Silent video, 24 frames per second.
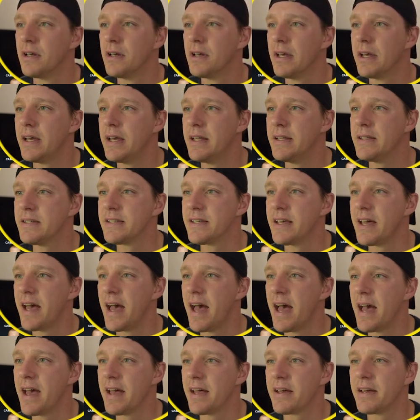Into
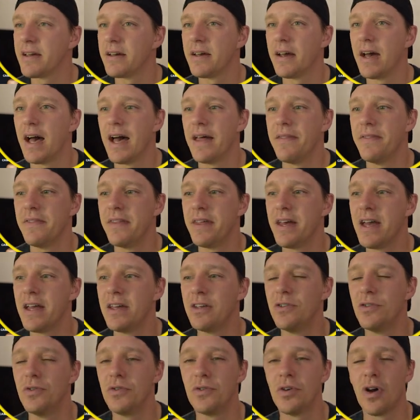Heck. And there
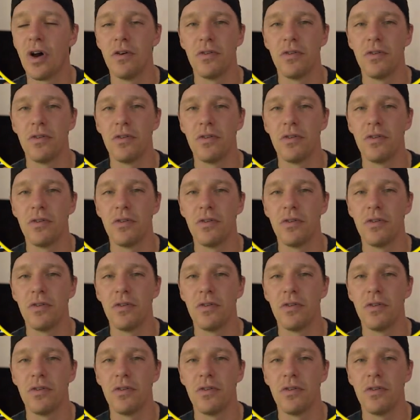you go.